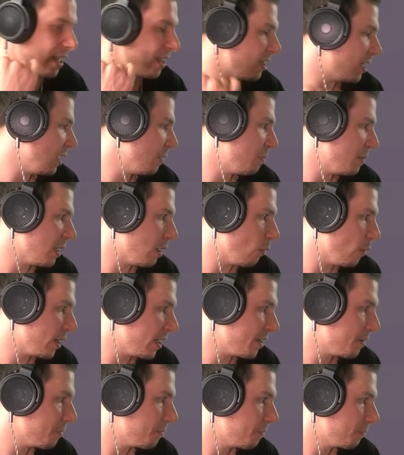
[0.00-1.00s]
TP
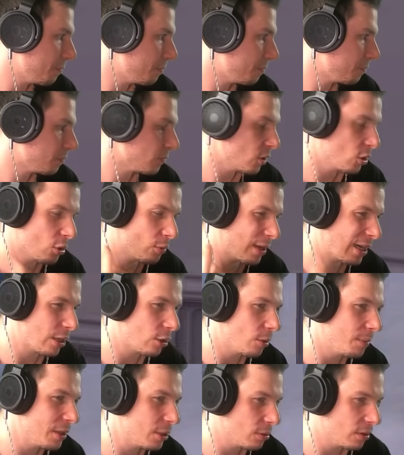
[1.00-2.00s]
away. You don't wanna
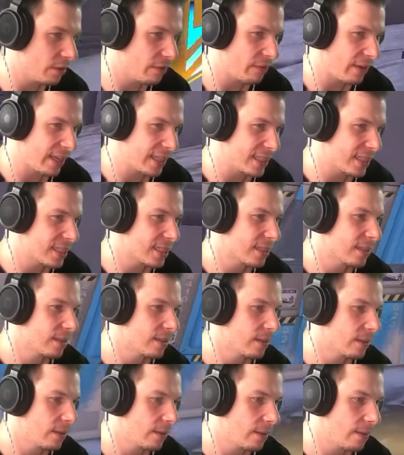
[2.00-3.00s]
commit to the fights.
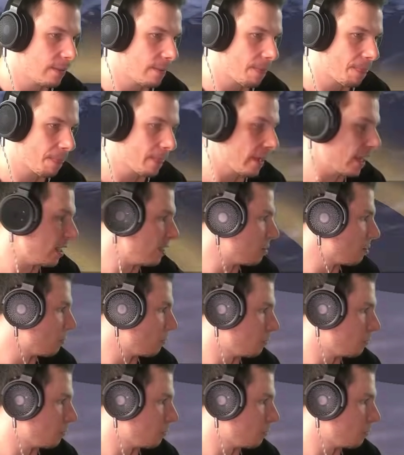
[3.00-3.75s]
And